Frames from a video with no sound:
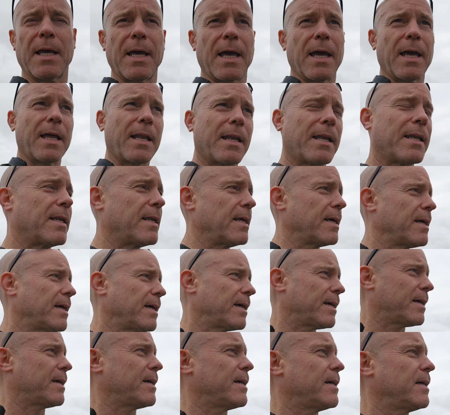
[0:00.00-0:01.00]
and
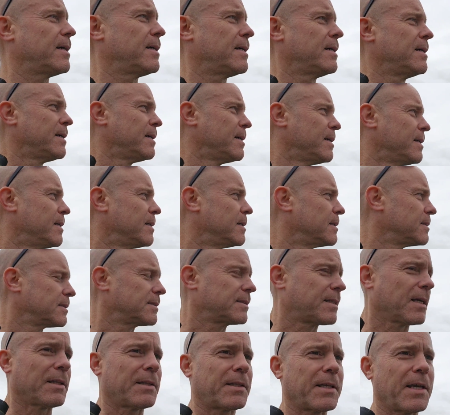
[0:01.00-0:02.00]

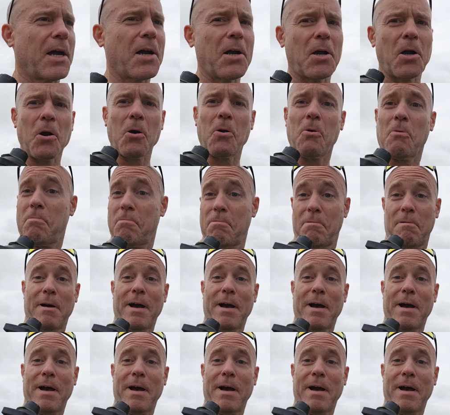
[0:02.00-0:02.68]
Santiago,